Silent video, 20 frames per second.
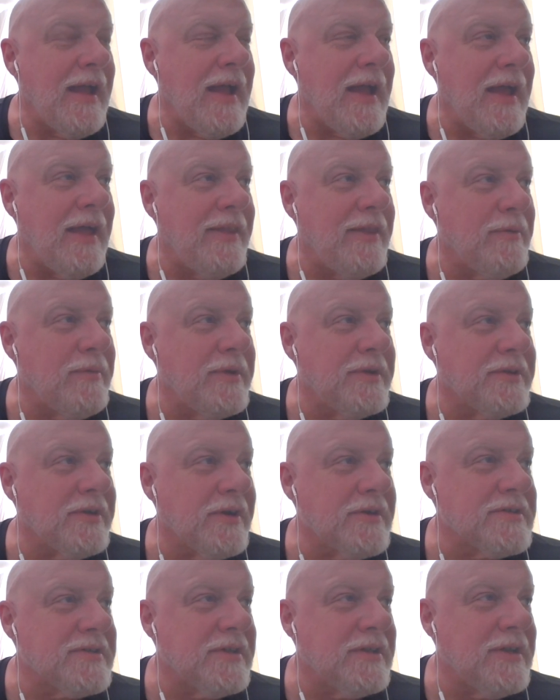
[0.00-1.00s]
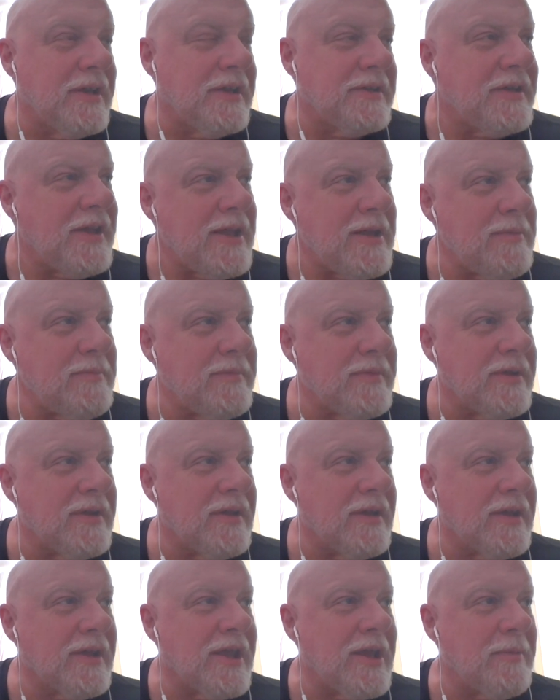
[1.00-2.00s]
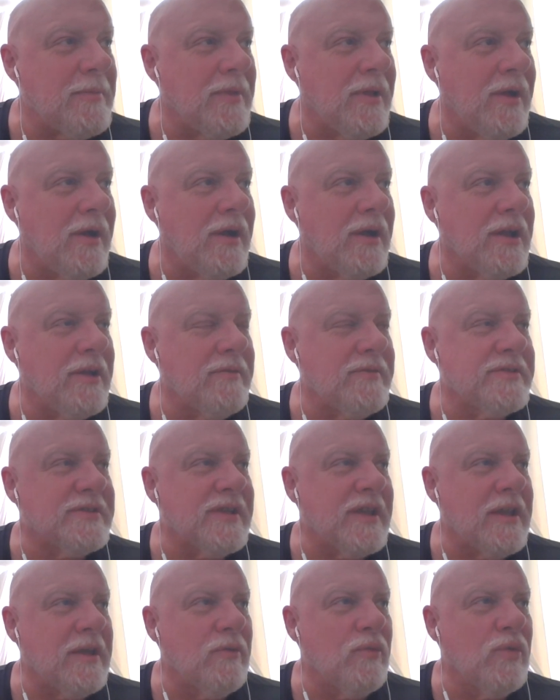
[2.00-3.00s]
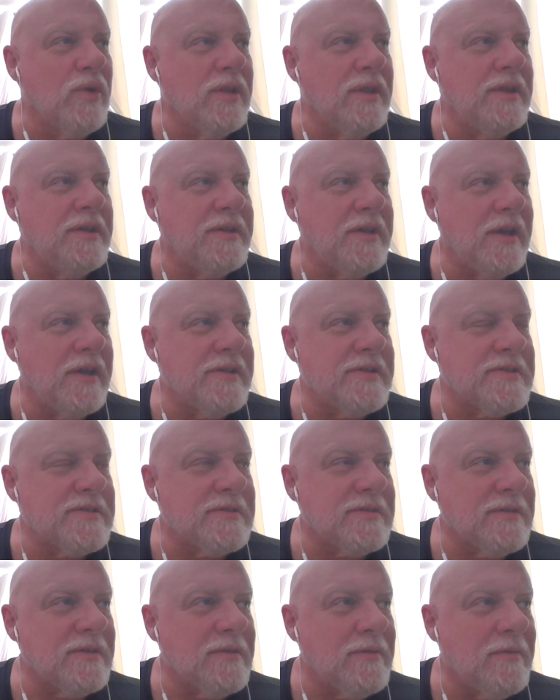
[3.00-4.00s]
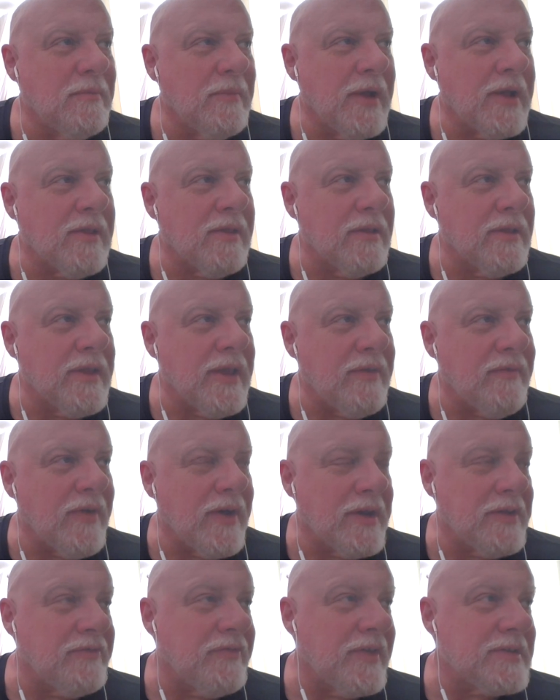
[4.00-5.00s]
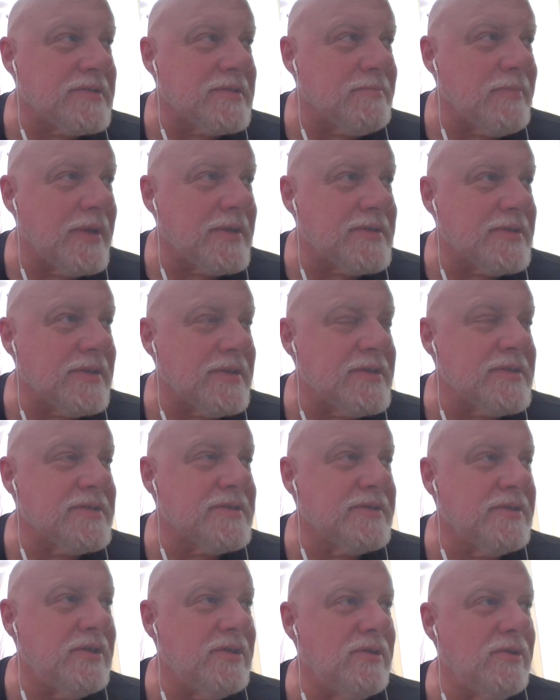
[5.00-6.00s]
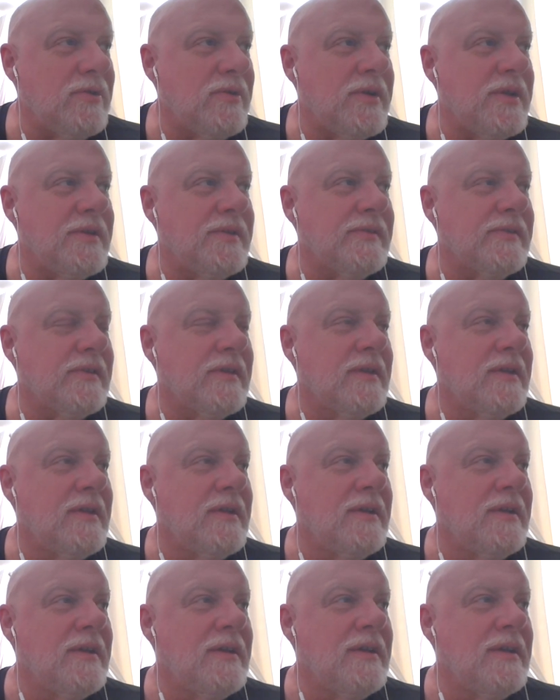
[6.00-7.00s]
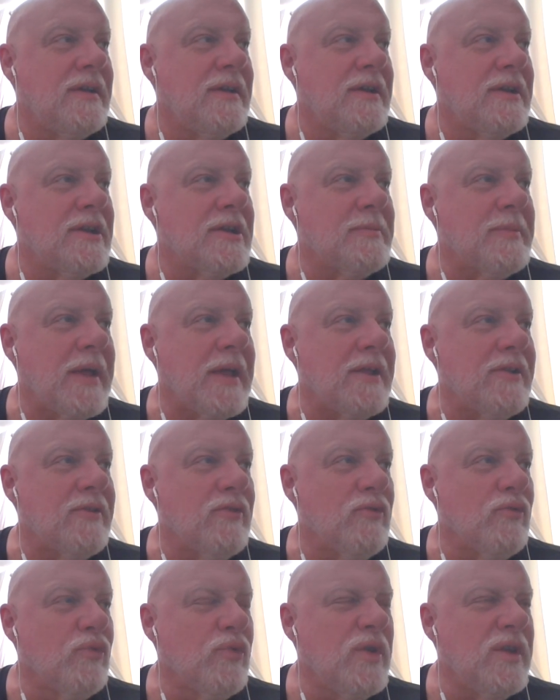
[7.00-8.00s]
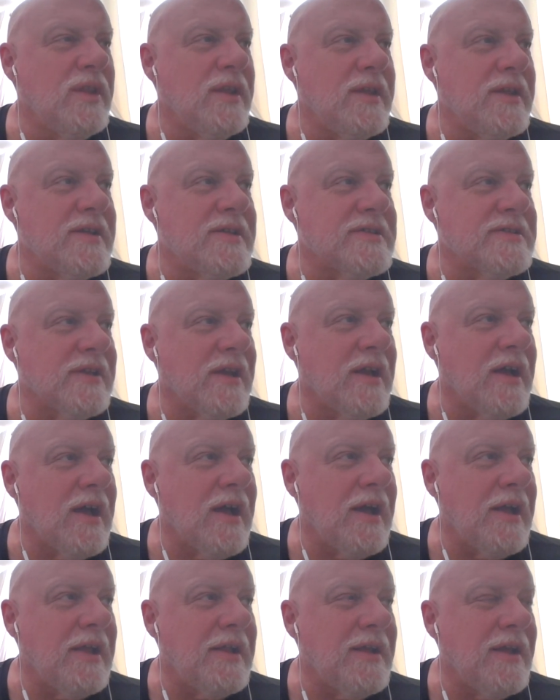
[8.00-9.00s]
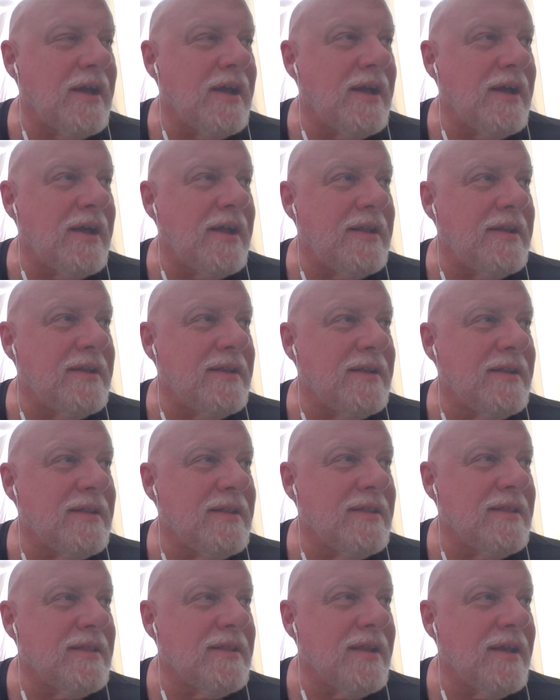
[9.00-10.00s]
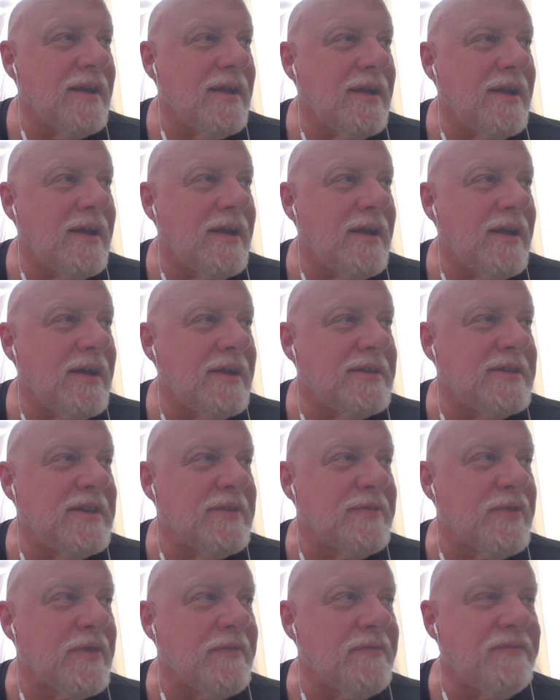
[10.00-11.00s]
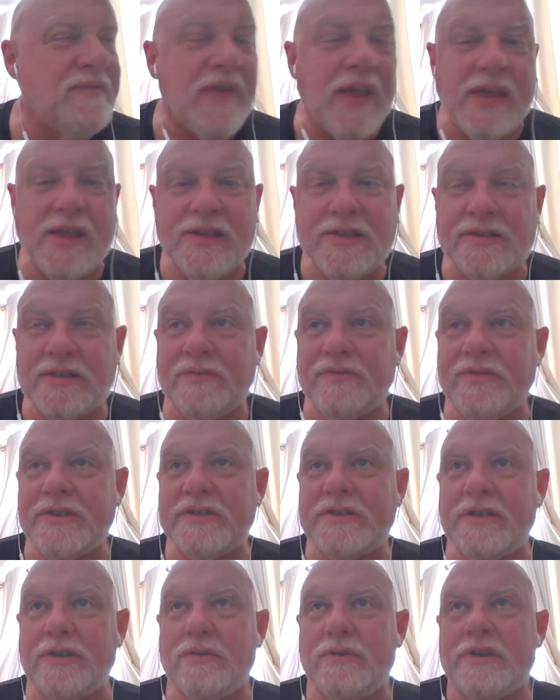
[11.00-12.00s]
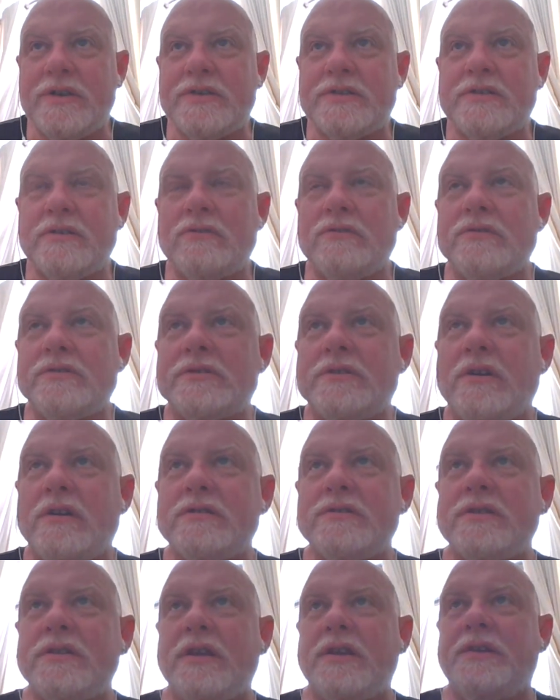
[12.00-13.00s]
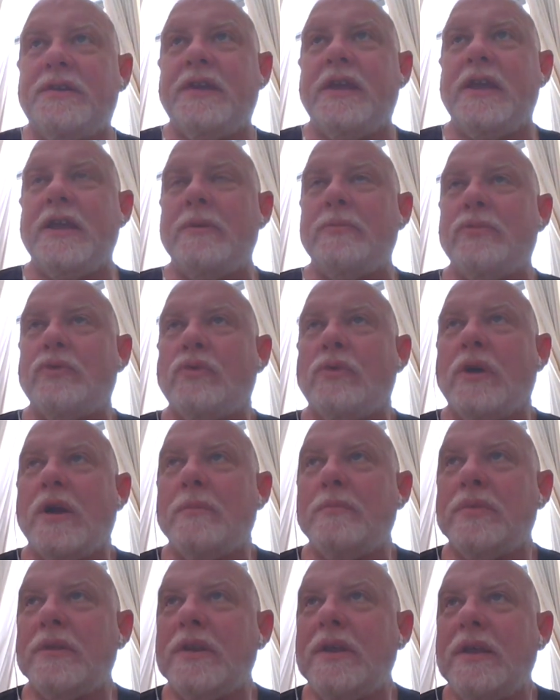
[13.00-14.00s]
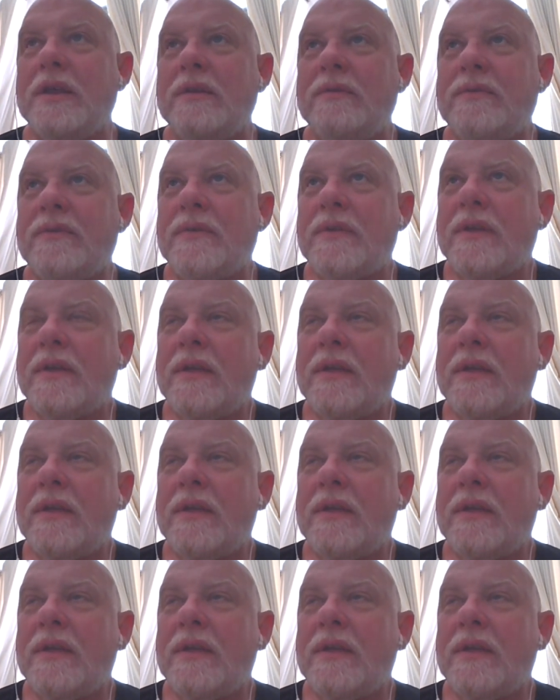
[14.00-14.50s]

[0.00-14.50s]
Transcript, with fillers: and then when Tarzan the Untamed came along, it was like it really does. Michael has mentioned this too. He's it really is. I, I, I a different phase of the series. So there's Tarzan the Untamed, where I believe